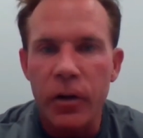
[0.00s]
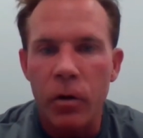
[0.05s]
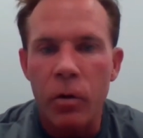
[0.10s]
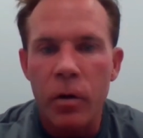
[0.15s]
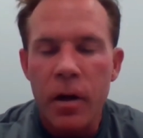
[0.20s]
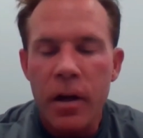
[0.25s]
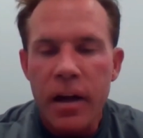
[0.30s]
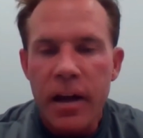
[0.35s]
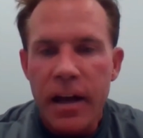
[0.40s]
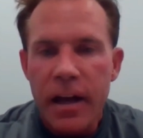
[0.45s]

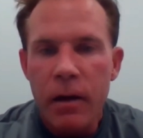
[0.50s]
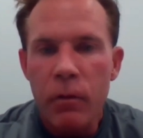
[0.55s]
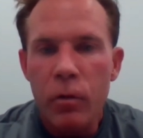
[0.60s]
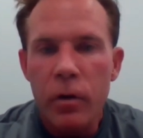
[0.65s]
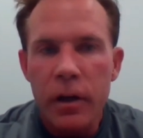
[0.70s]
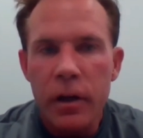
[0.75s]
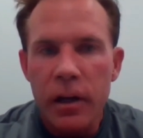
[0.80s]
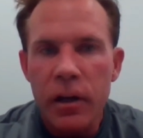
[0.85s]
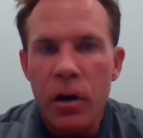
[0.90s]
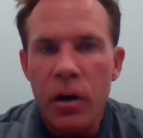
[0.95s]
So it
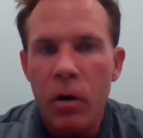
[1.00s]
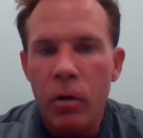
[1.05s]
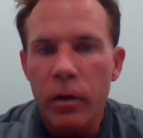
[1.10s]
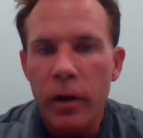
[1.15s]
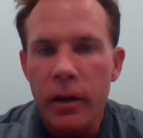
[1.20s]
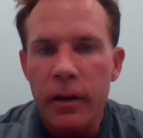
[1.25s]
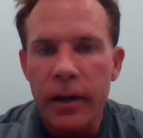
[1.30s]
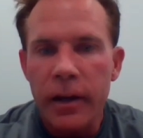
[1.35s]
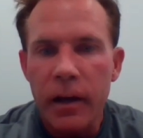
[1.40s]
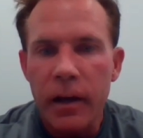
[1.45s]
would,
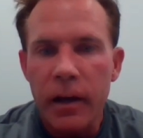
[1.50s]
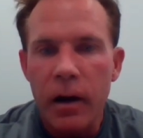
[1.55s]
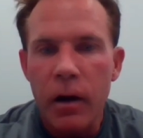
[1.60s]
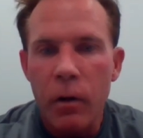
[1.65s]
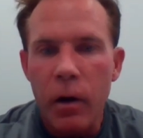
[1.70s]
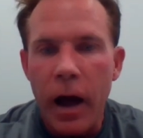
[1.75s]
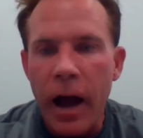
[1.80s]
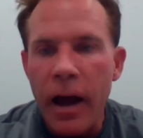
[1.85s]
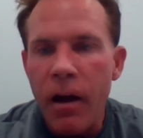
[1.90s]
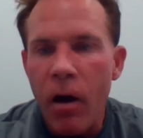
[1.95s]
like
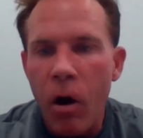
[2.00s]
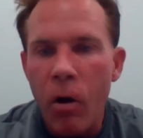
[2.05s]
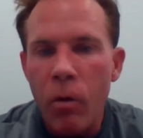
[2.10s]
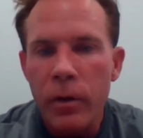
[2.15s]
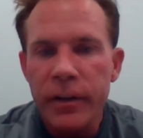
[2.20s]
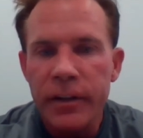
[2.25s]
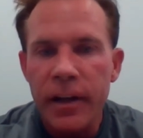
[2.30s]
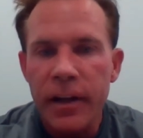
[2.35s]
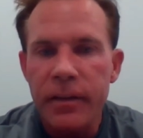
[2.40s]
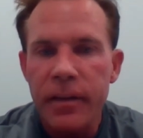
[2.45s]
I
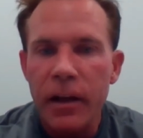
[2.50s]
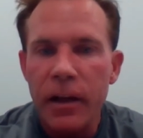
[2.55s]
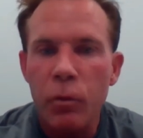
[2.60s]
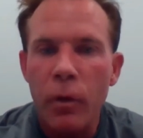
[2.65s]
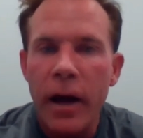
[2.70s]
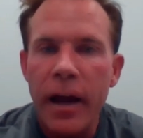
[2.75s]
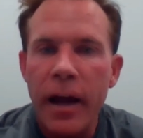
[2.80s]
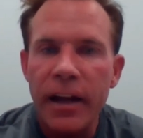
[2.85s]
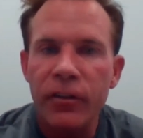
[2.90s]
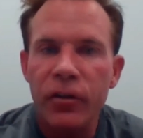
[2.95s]
always had, that's
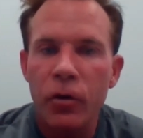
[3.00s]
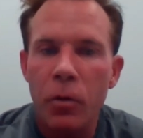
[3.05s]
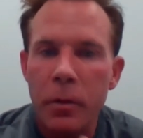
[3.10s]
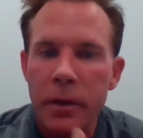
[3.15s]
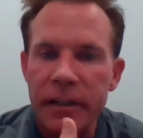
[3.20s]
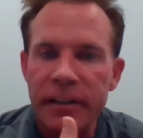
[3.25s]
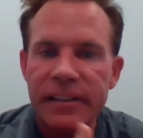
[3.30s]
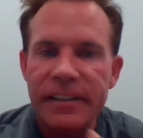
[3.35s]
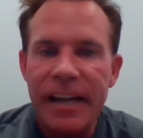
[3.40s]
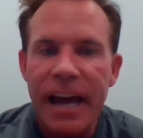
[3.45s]
why I had so
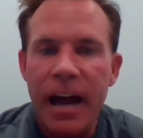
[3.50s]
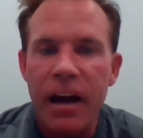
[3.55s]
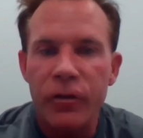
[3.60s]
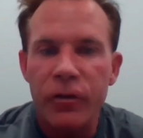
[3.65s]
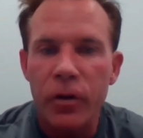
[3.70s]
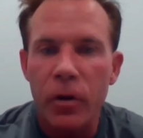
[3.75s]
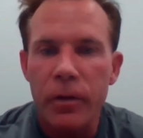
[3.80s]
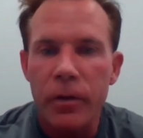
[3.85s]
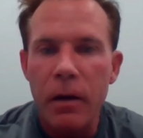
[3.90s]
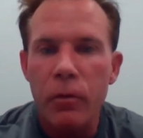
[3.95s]
many
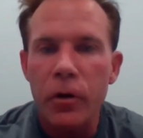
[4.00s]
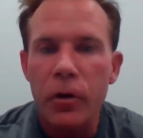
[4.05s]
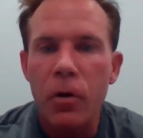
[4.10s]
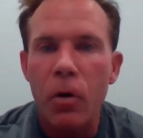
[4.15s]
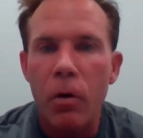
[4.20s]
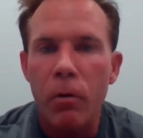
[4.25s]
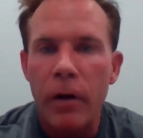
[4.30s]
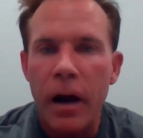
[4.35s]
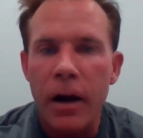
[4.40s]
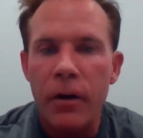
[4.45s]
staff. So they would
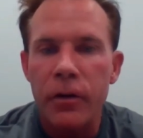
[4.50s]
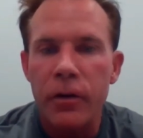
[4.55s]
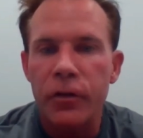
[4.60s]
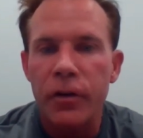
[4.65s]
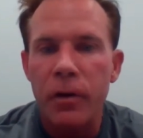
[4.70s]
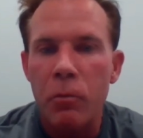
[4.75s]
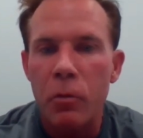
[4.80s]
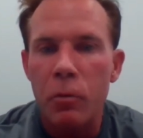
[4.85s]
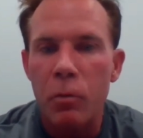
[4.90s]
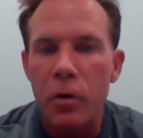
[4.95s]
go around and
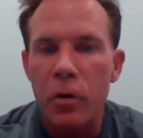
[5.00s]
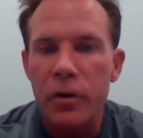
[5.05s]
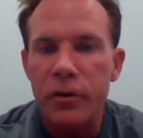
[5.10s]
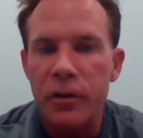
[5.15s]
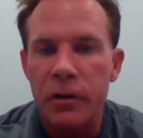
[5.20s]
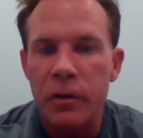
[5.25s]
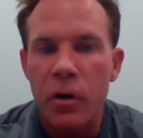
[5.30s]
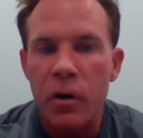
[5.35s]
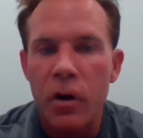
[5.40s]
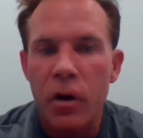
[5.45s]
someone
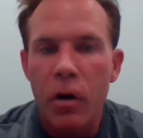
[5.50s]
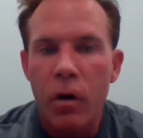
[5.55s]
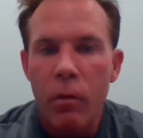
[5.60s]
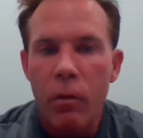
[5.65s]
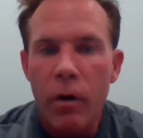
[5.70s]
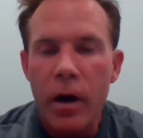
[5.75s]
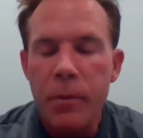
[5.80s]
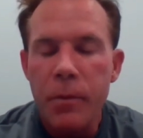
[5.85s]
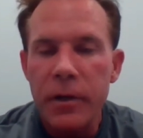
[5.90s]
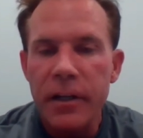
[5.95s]
wasn't
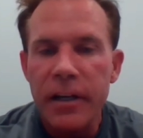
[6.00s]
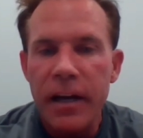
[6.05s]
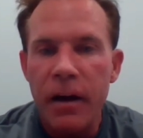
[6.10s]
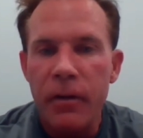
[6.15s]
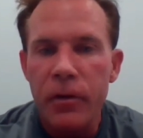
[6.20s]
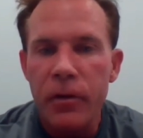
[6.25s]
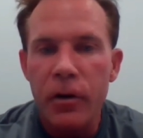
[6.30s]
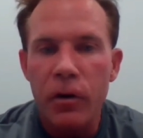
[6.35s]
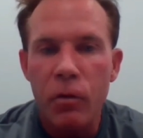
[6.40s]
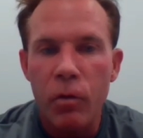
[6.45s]
wiping
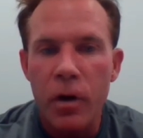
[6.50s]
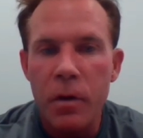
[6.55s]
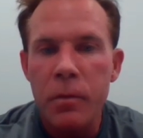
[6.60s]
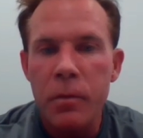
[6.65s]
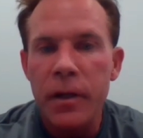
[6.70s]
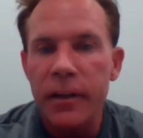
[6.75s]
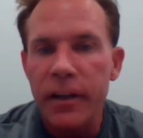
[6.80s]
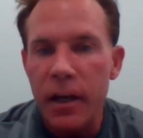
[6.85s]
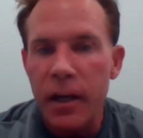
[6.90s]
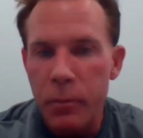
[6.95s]
down their
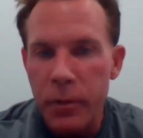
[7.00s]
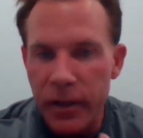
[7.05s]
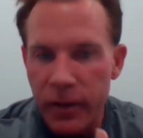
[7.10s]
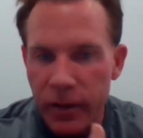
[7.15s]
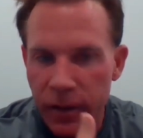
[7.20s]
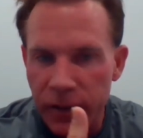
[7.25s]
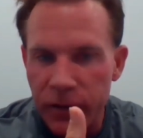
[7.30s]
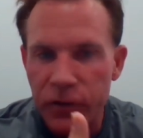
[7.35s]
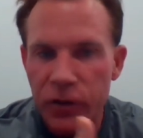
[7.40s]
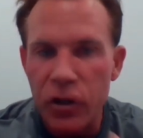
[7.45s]
equipment. They'd
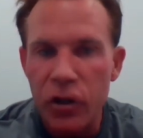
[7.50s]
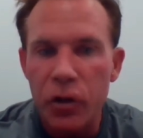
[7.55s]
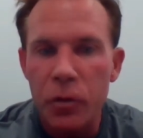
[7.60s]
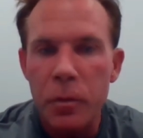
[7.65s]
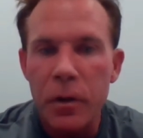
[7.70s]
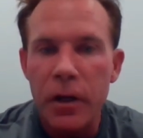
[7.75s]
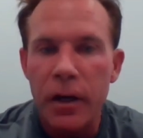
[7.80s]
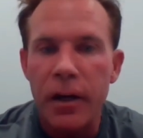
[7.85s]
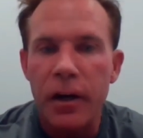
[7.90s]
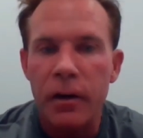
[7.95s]
be,
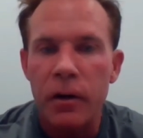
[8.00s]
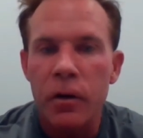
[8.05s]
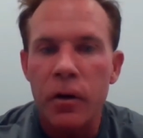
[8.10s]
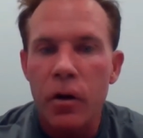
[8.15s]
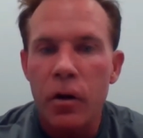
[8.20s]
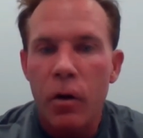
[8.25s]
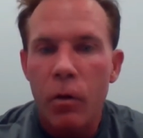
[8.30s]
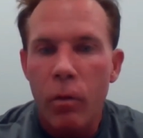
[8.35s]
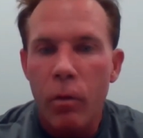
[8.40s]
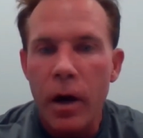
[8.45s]
excuse me, you got to
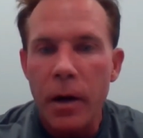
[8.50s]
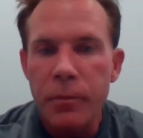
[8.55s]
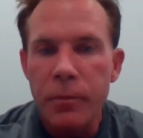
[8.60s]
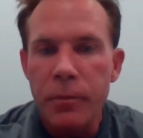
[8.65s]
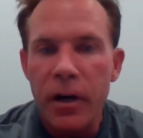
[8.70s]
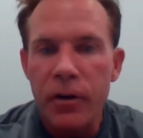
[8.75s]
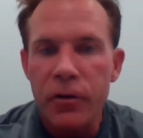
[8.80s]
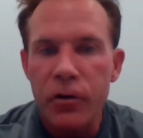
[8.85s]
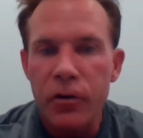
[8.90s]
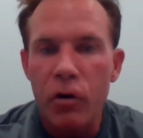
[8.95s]
wipe
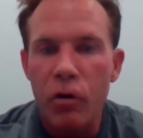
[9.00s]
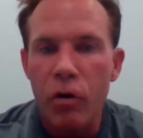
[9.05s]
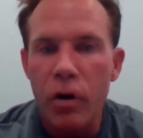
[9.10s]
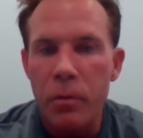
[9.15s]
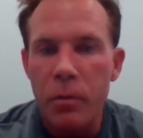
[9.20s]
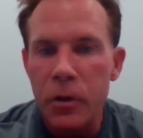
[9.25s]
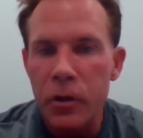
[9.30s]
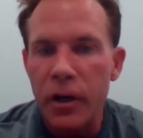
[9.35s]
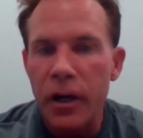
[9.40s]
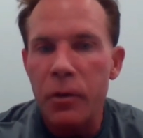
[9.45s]
down your
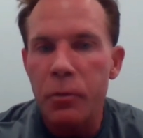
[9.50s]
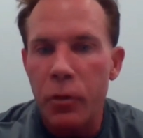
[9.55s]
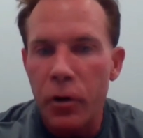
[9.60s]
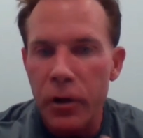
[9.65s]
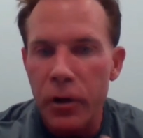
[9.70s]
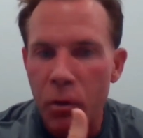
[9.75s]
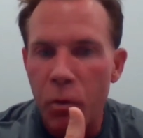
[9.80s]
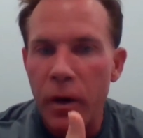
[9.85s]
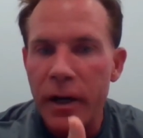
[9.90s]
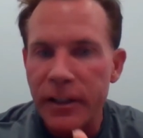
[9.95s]
equipment. You got to
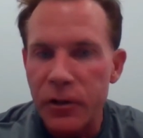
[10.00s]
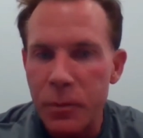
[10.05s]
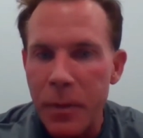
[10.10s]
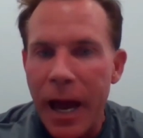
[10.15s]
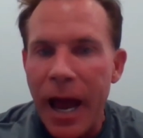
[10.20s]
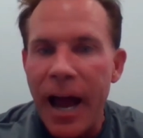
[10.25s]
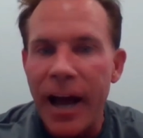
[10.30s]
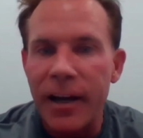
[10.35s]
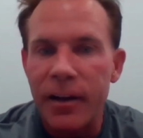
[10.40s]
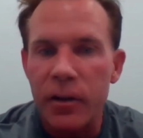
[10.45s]
put your weights
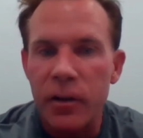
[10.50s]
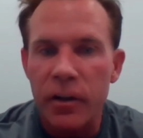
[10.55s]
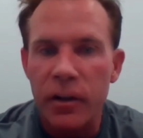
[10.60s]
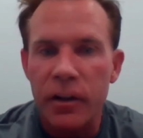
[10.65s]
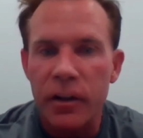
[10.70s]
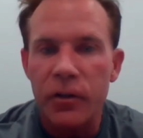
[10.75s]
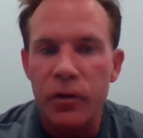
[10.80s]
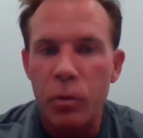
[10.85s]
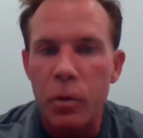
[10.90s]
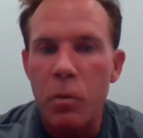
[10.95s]
back,
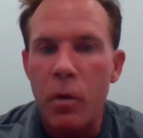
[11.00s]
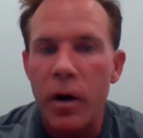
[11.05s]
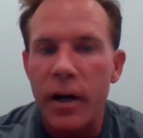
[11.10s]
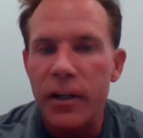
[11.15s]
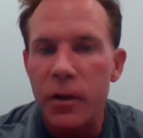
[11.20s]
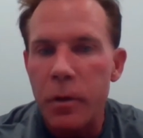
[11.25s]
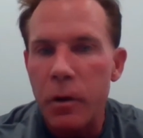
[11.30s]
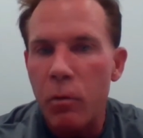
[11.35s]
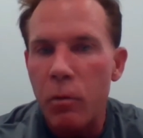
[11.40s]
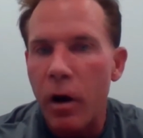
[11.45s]
because we
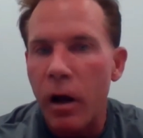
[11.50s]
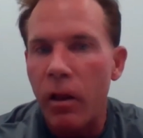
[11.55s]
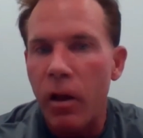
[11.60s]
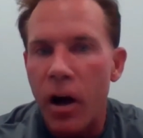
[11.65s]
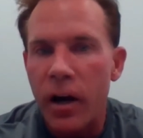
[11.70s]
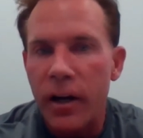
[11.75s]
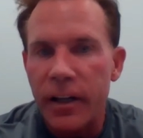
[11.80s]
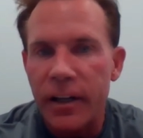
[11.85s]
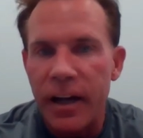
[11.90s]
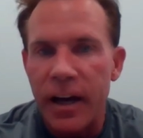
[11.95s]
wanted to be well
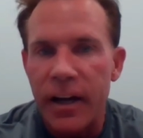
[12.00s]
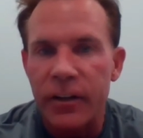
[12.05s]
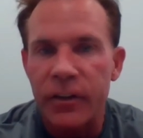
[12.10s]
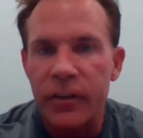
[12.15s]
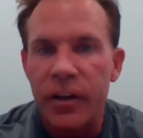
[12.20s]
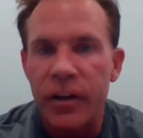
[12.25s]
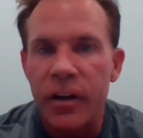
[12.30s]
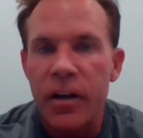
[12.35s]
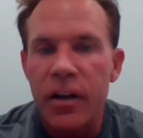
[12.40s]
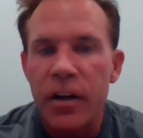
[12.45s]

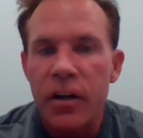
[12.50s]
organized.